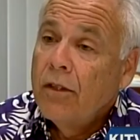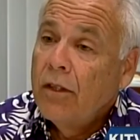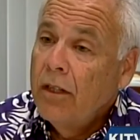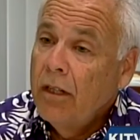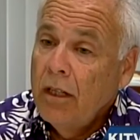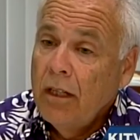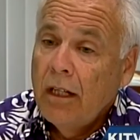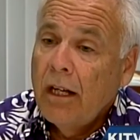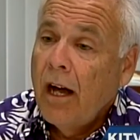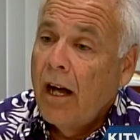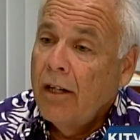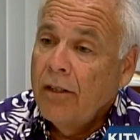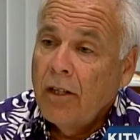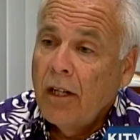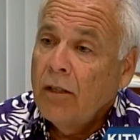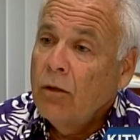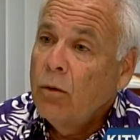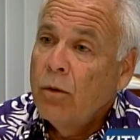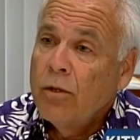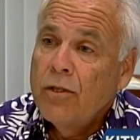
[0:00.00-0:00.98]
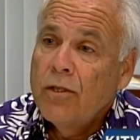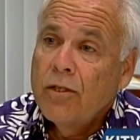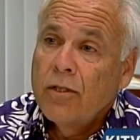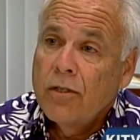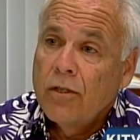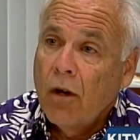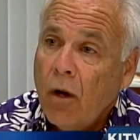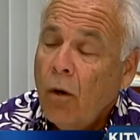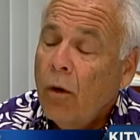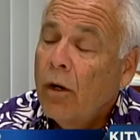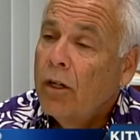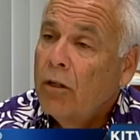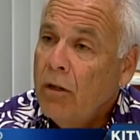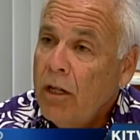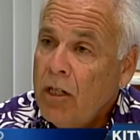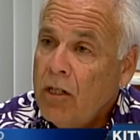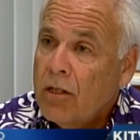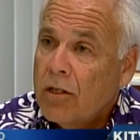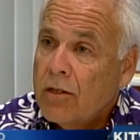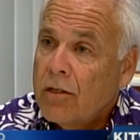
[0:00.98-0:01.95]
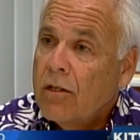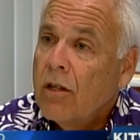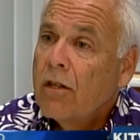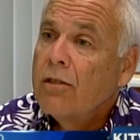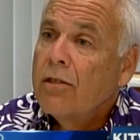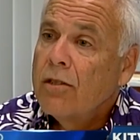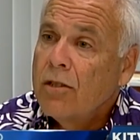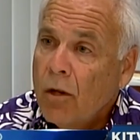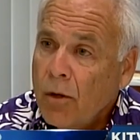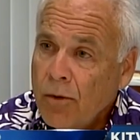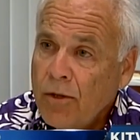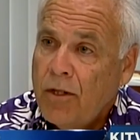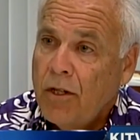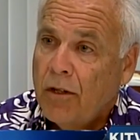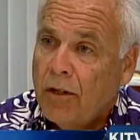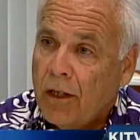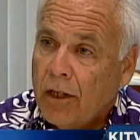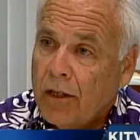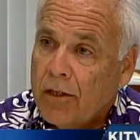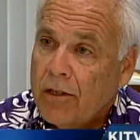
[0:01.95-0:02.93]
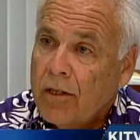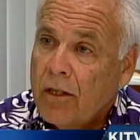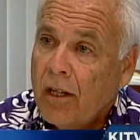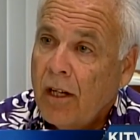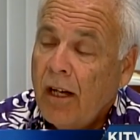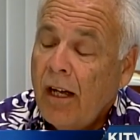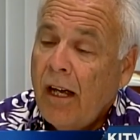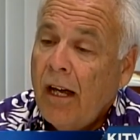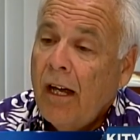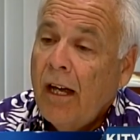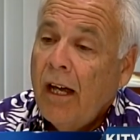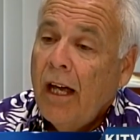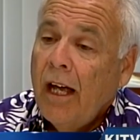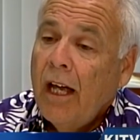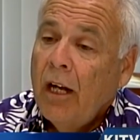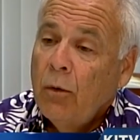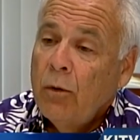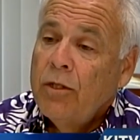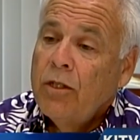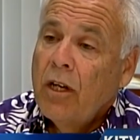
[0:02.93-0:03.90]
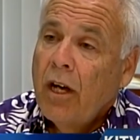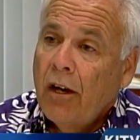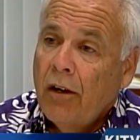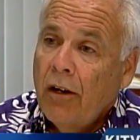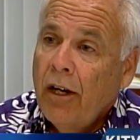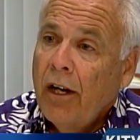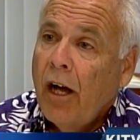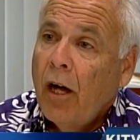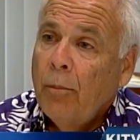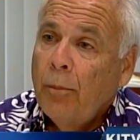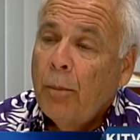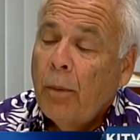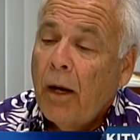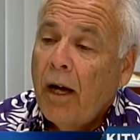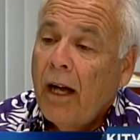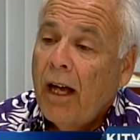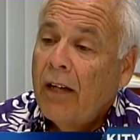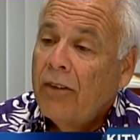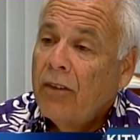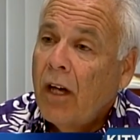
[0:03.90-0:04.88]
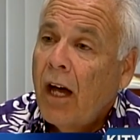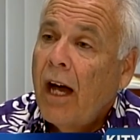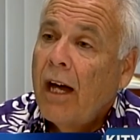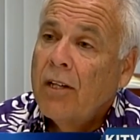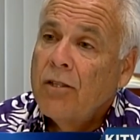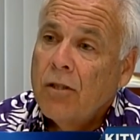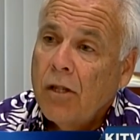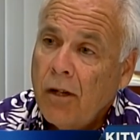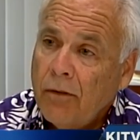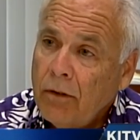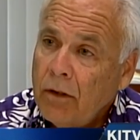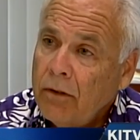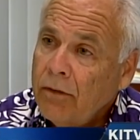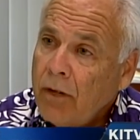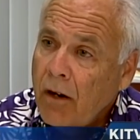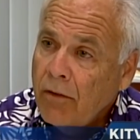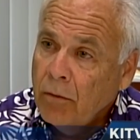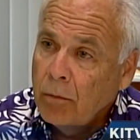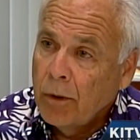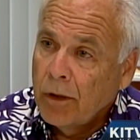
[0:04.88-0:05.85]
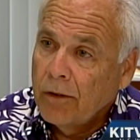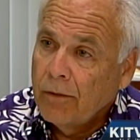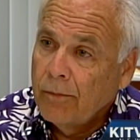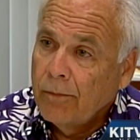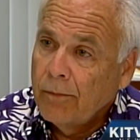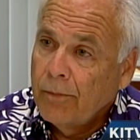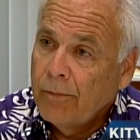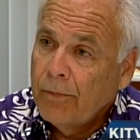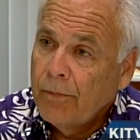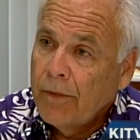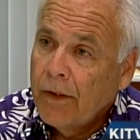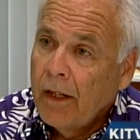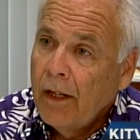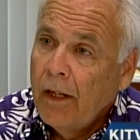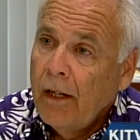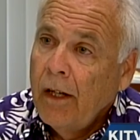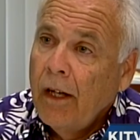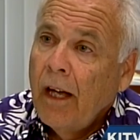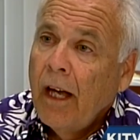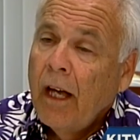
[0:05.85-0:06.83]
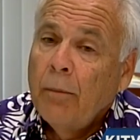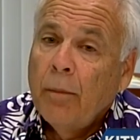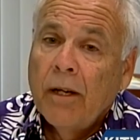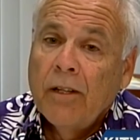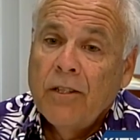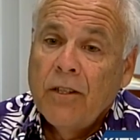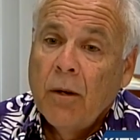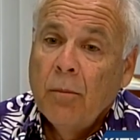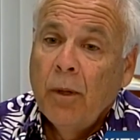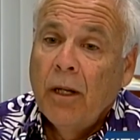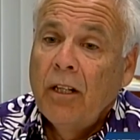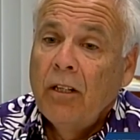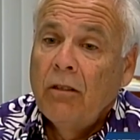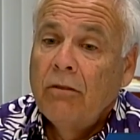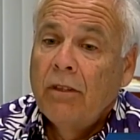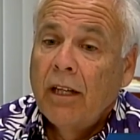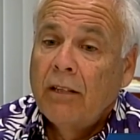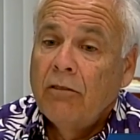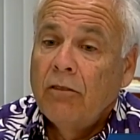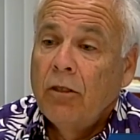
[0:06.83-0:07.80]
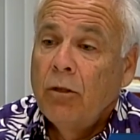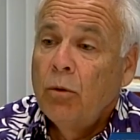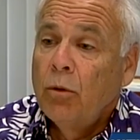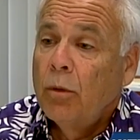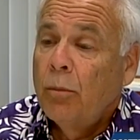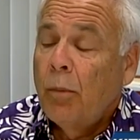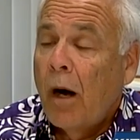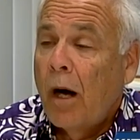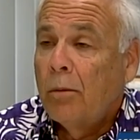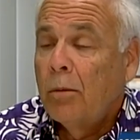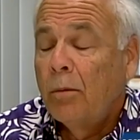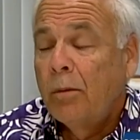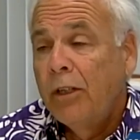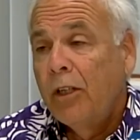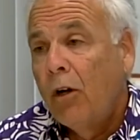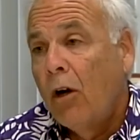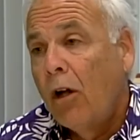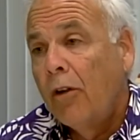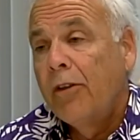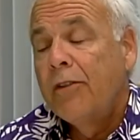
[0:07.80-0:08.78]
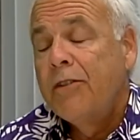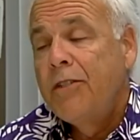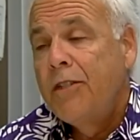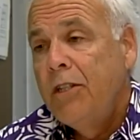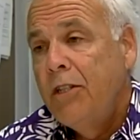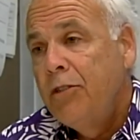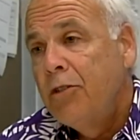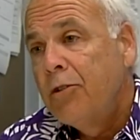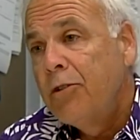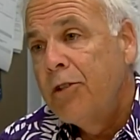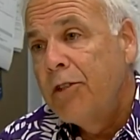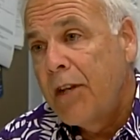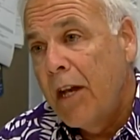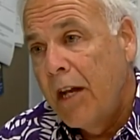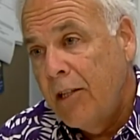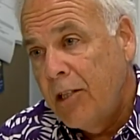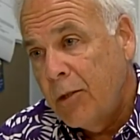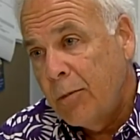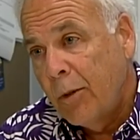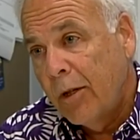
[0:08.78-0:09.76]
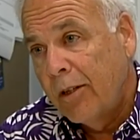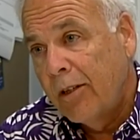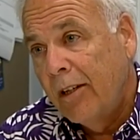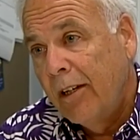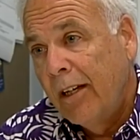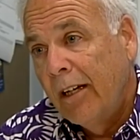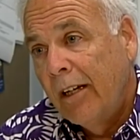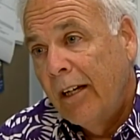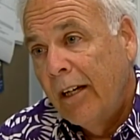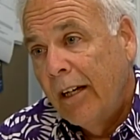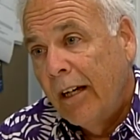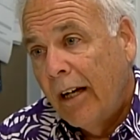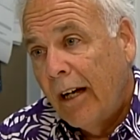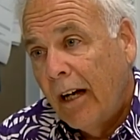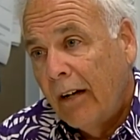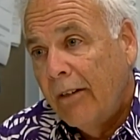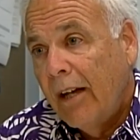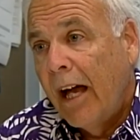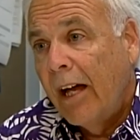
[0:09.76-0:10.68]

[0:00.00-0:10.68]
The conduct was so egregious, so serious, and it was carried out at the highest level of government, and by somebody that you would probably call the senior statesman of